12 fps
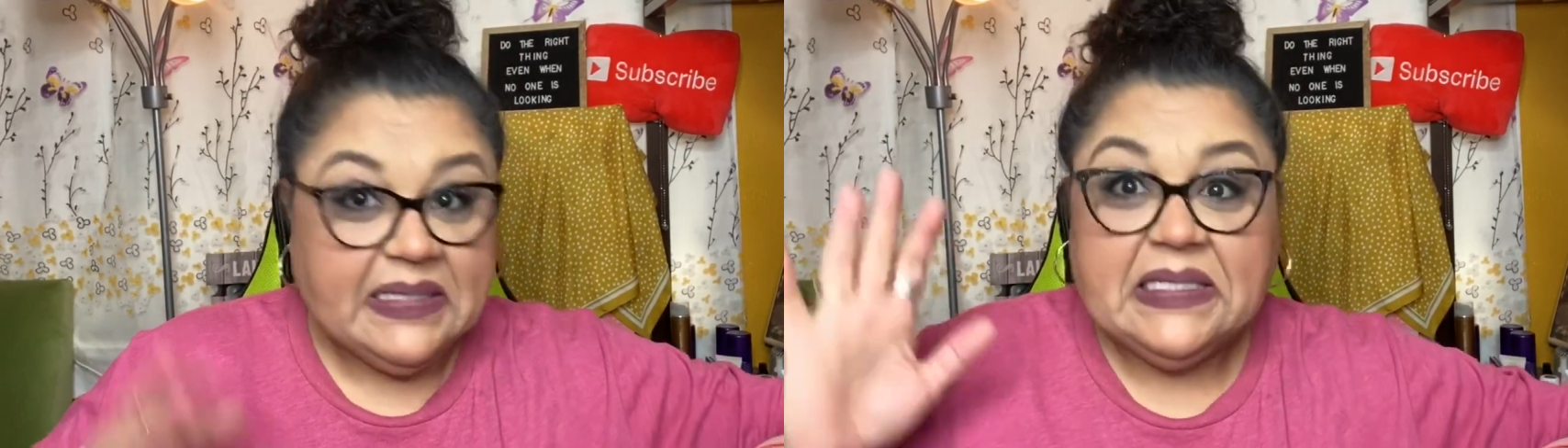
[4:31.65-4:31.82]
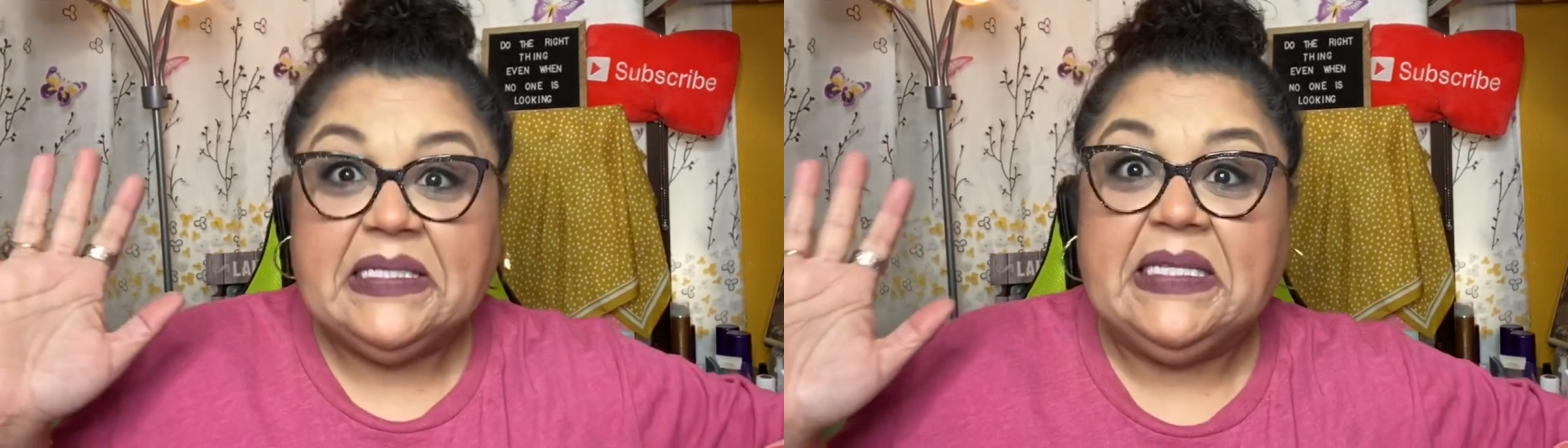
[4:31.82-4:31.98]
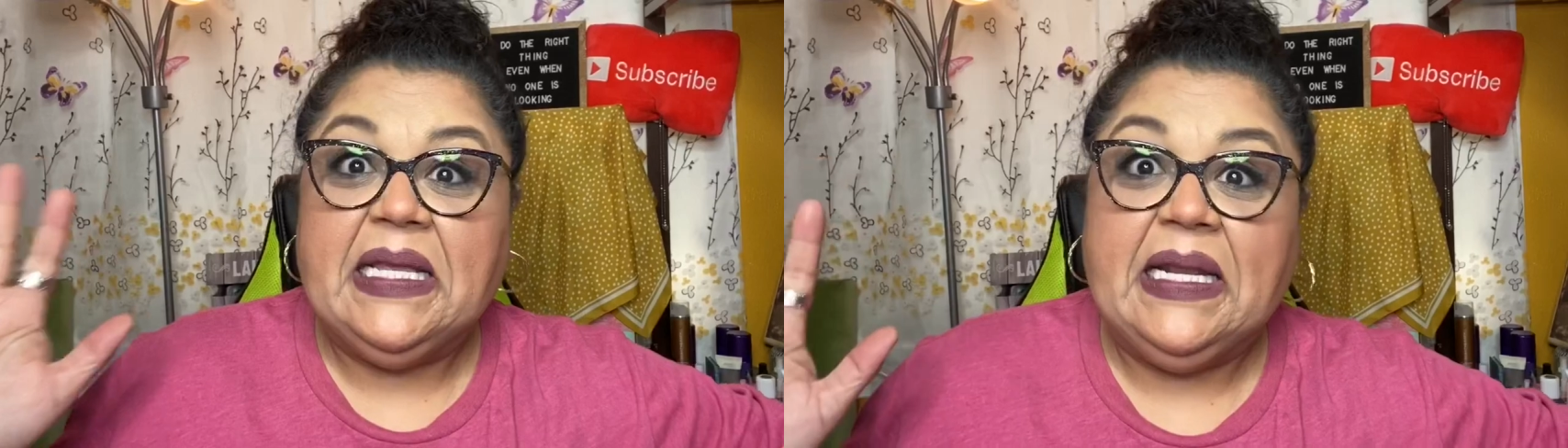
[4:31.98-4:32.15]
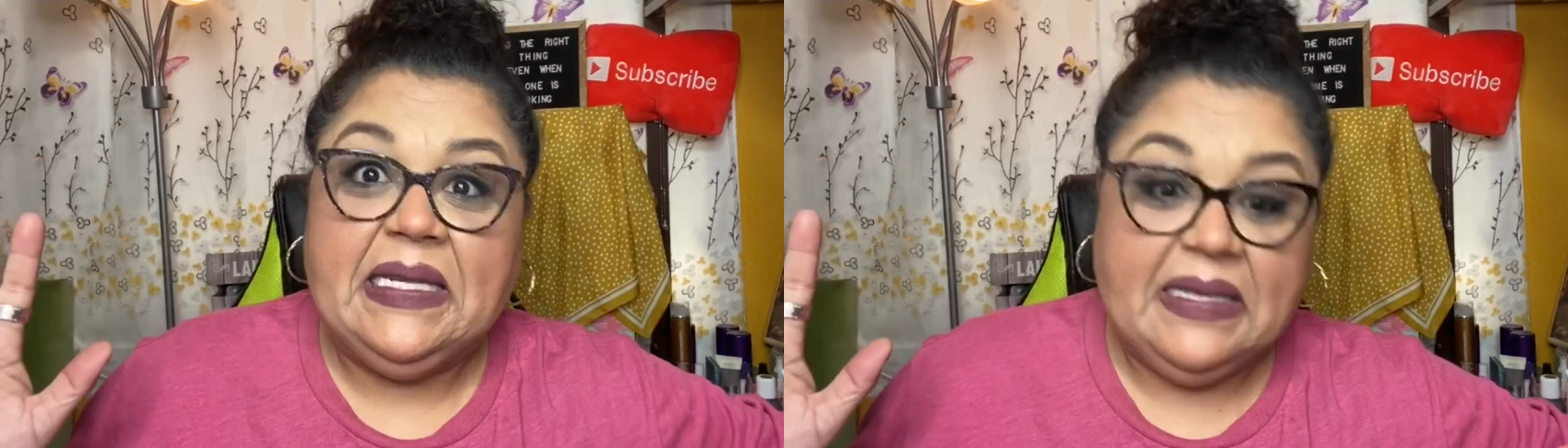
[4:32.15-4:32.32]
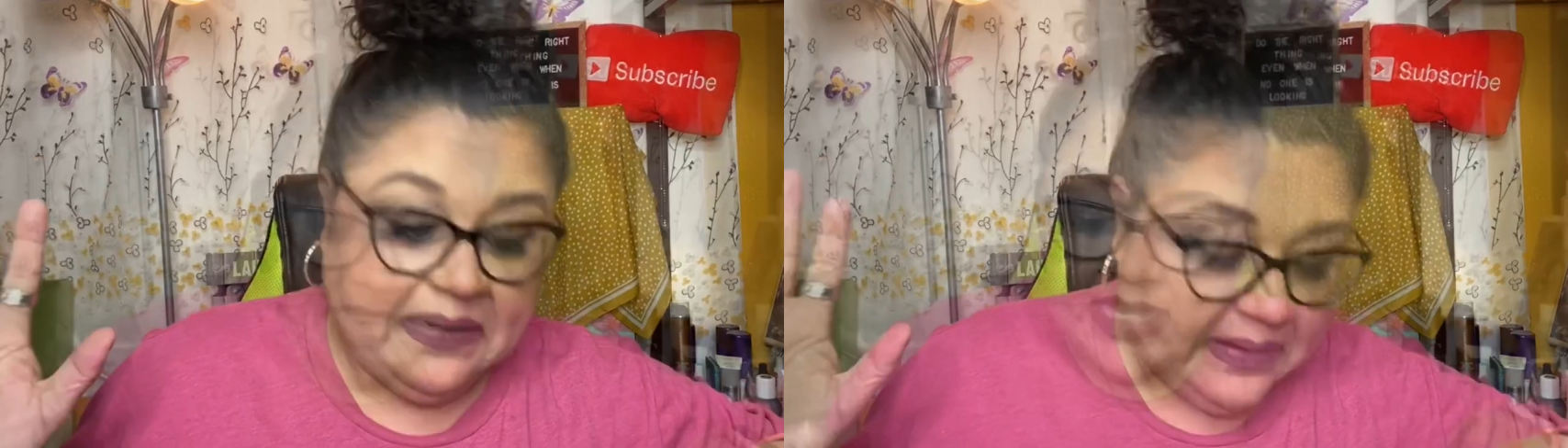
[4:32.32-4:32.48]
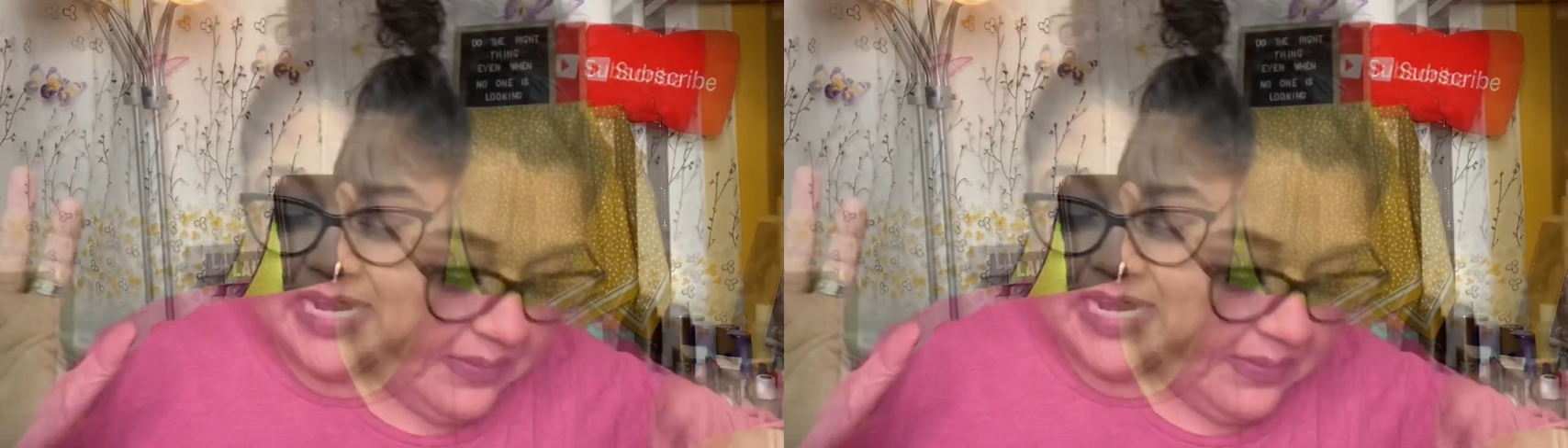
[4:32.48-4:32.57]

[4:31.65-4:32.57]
just letting you know. The